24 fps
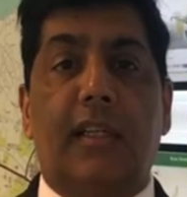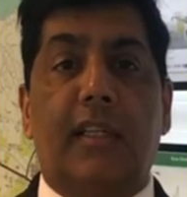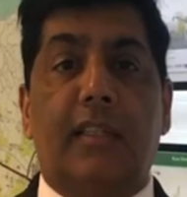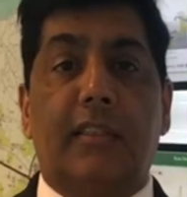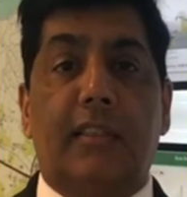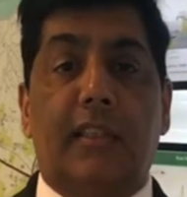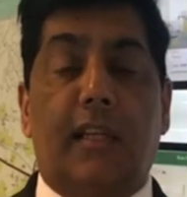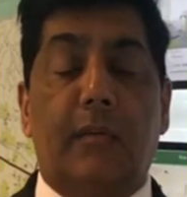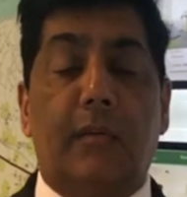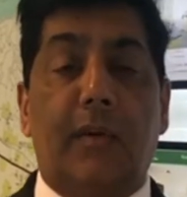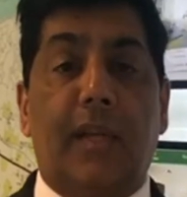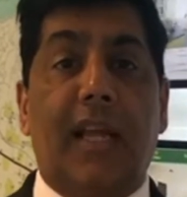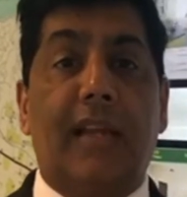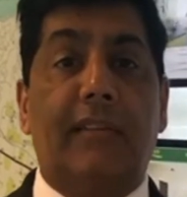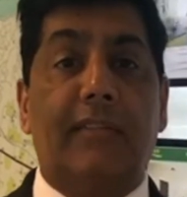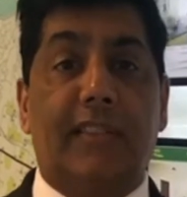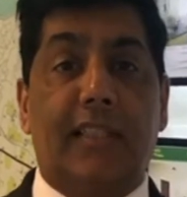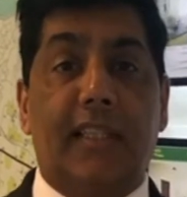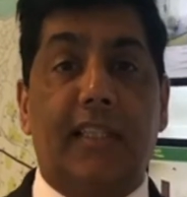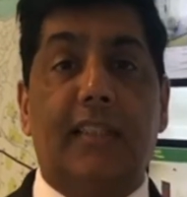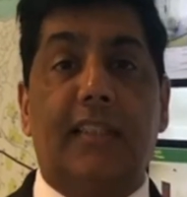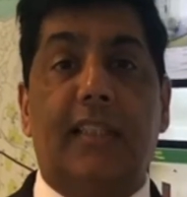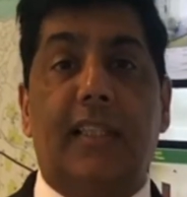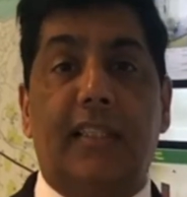So we have
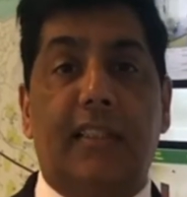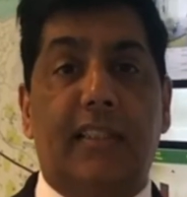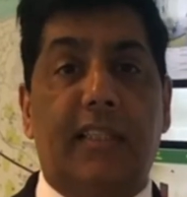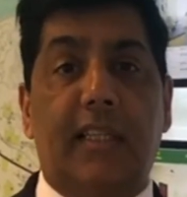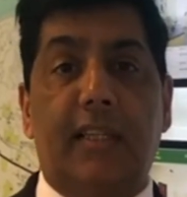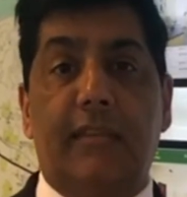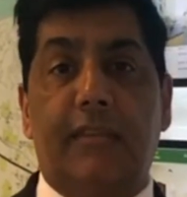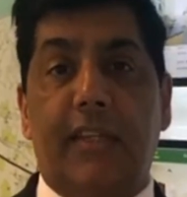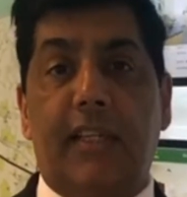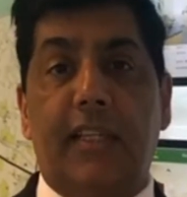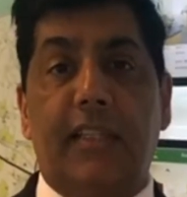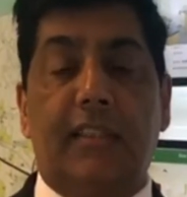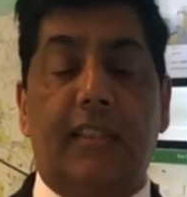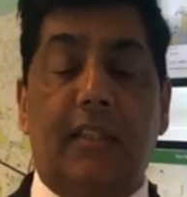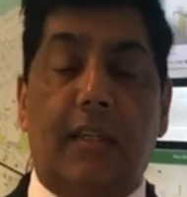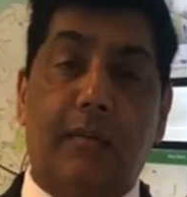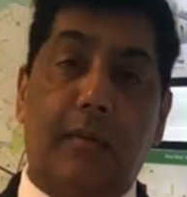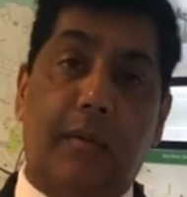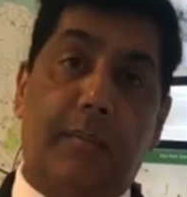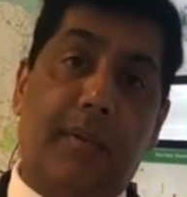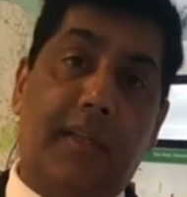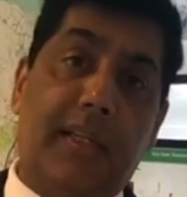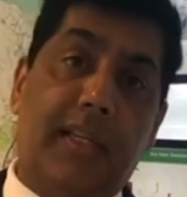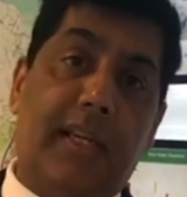CCTV, so
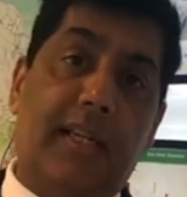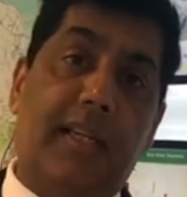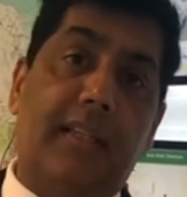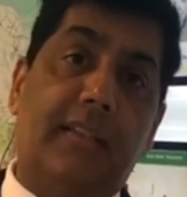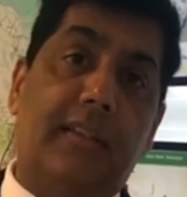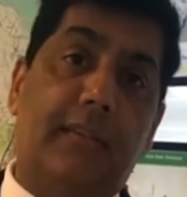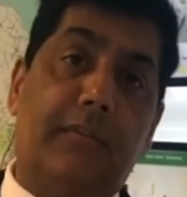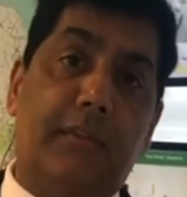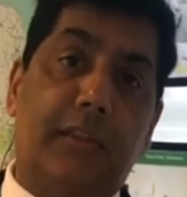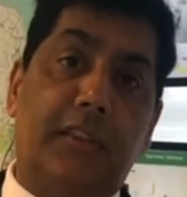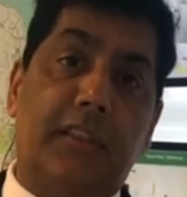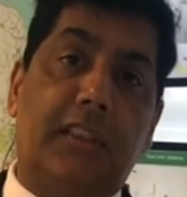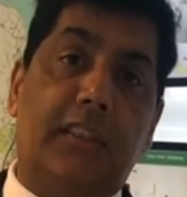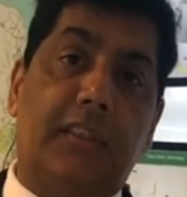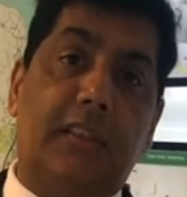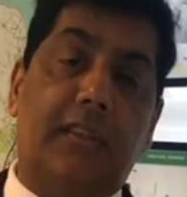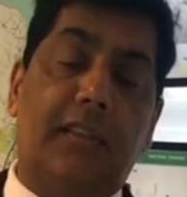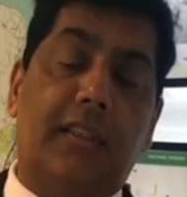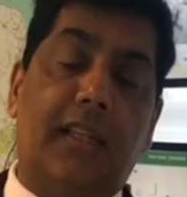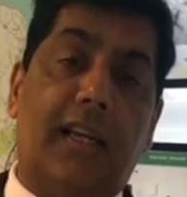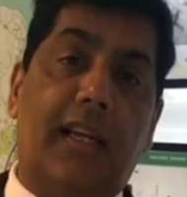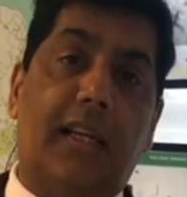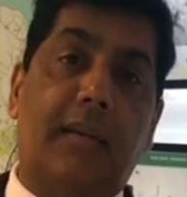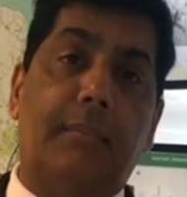we'll be getting the footage
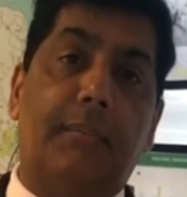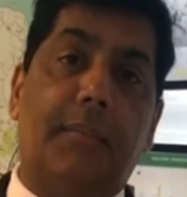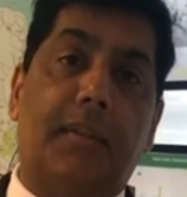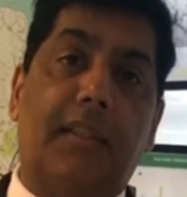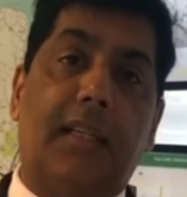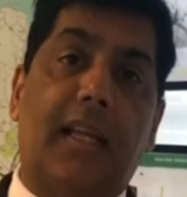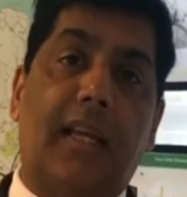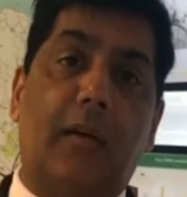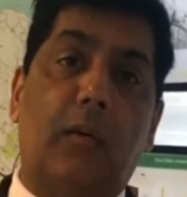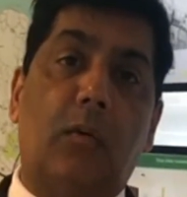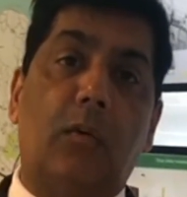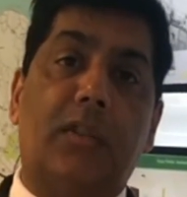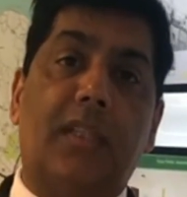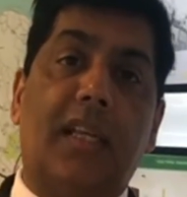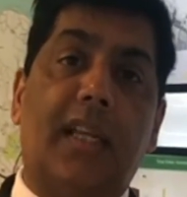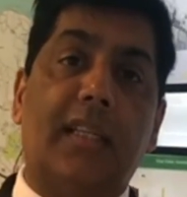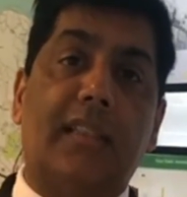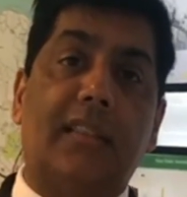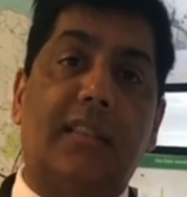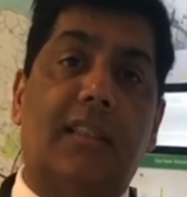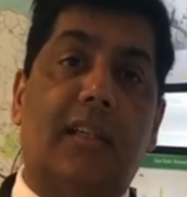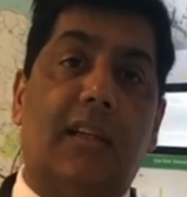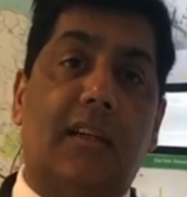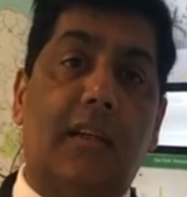of that, but that all
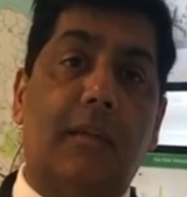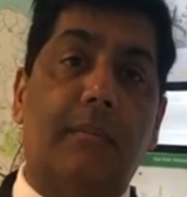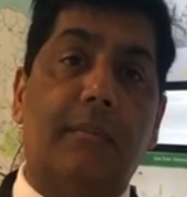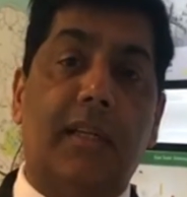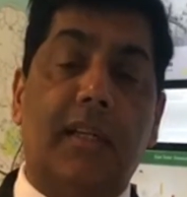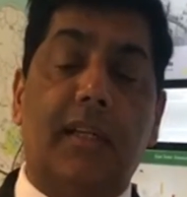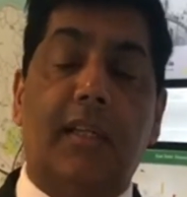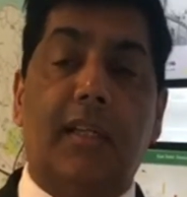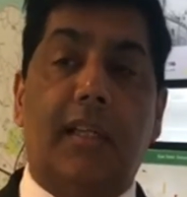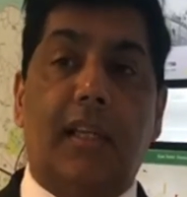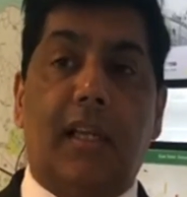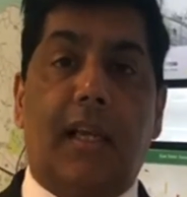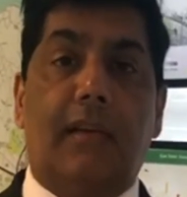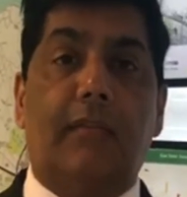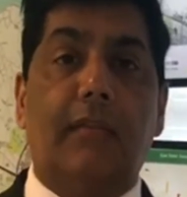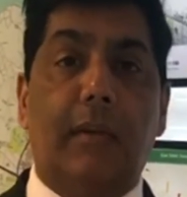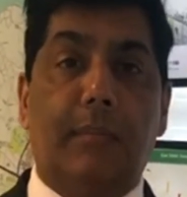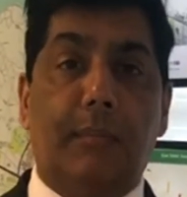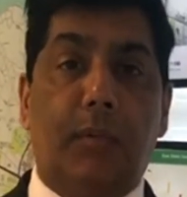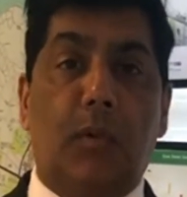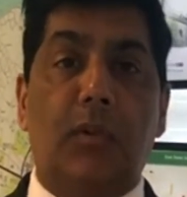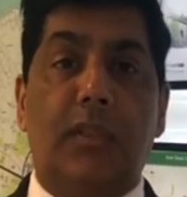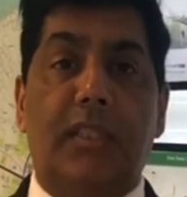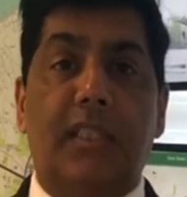takes time, and
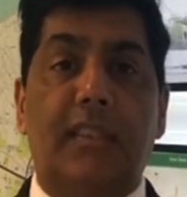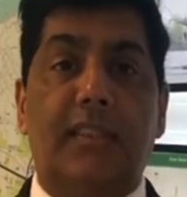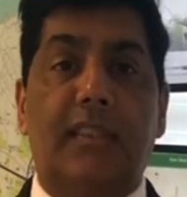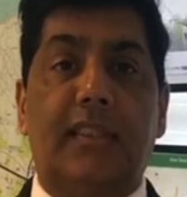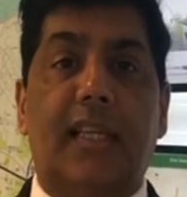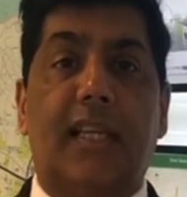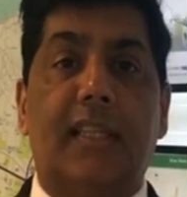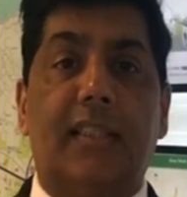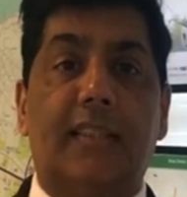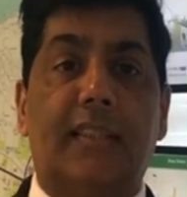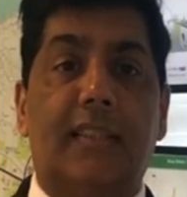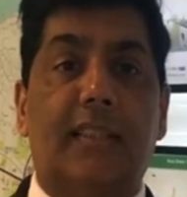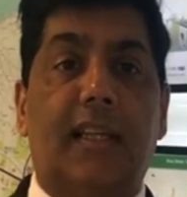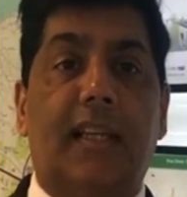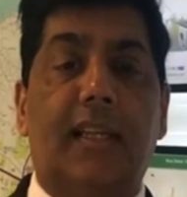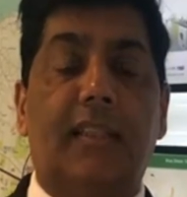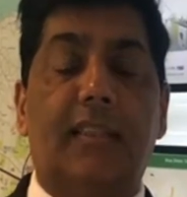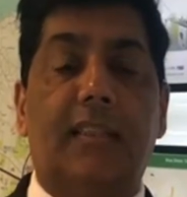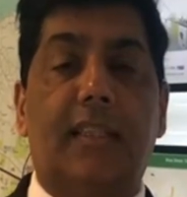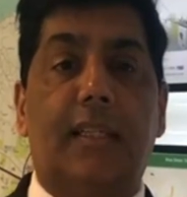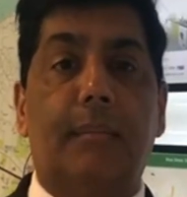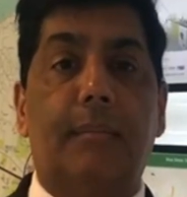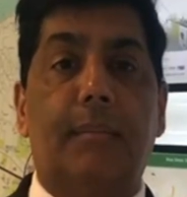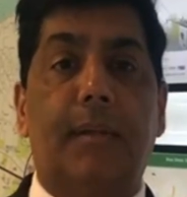reporting that
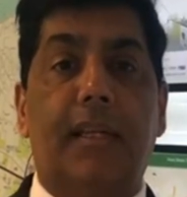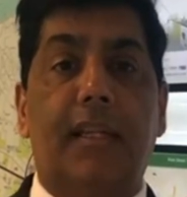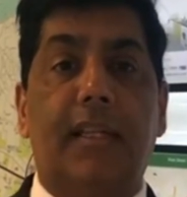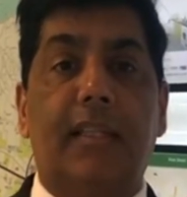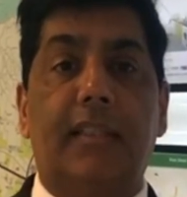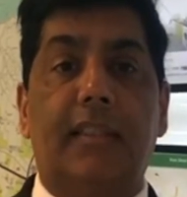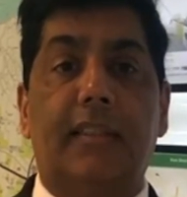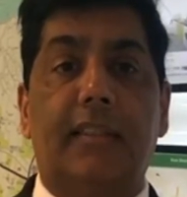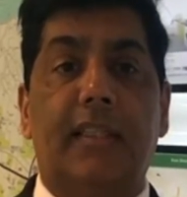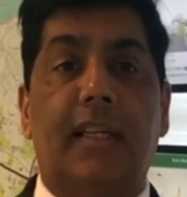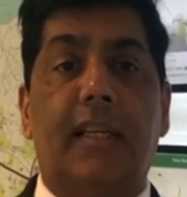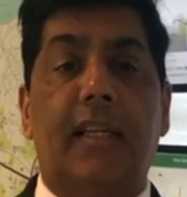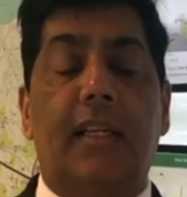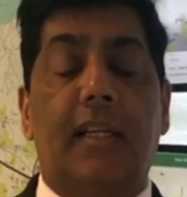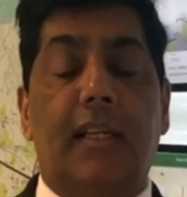to the police.